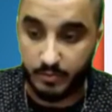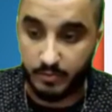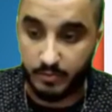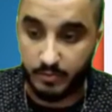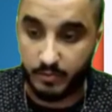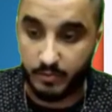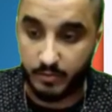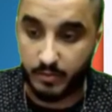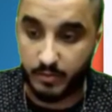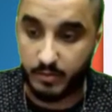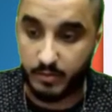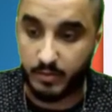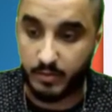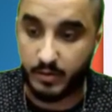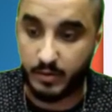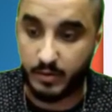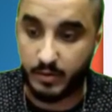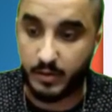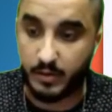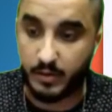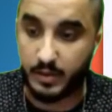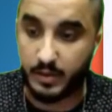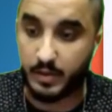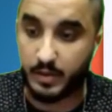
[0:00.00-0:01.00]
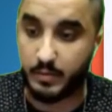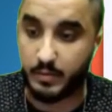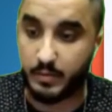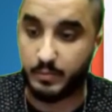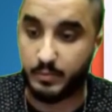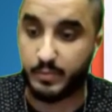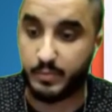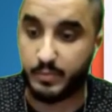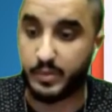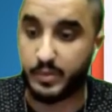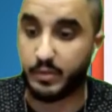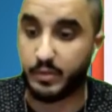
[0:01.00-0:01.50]
So we're here at Bootstrap,
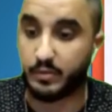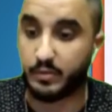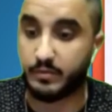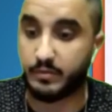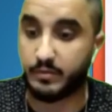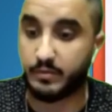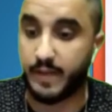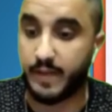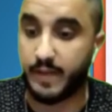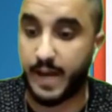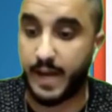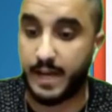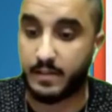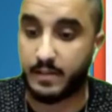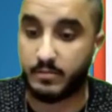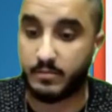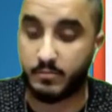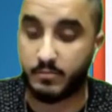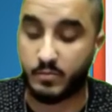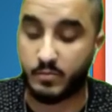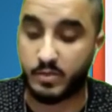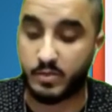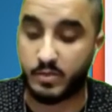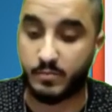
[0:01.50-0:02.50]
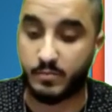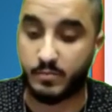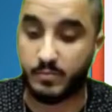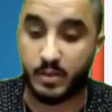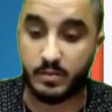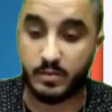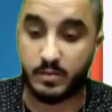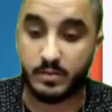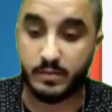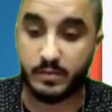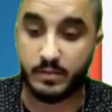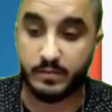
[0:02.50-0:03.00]
build
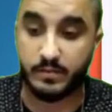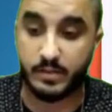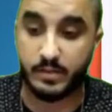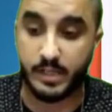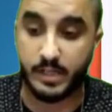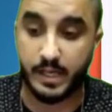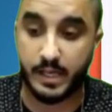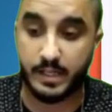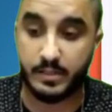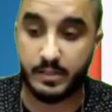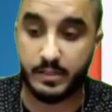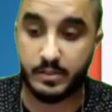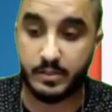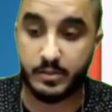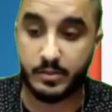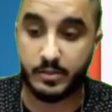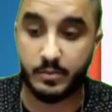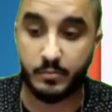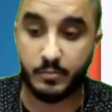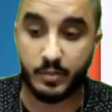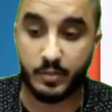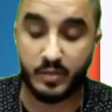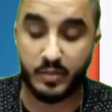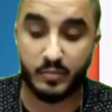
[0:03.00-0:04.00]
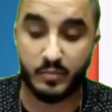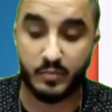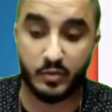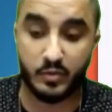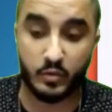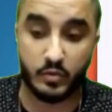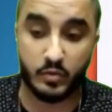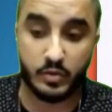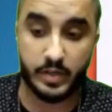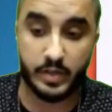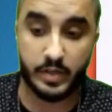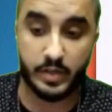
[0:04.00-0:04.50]
fast, responsive sites
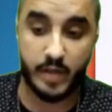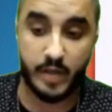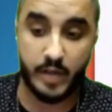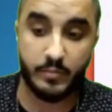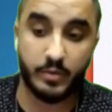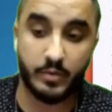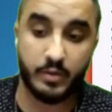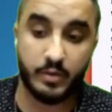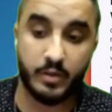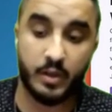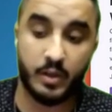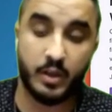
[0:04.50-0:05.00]
with Bootstrap.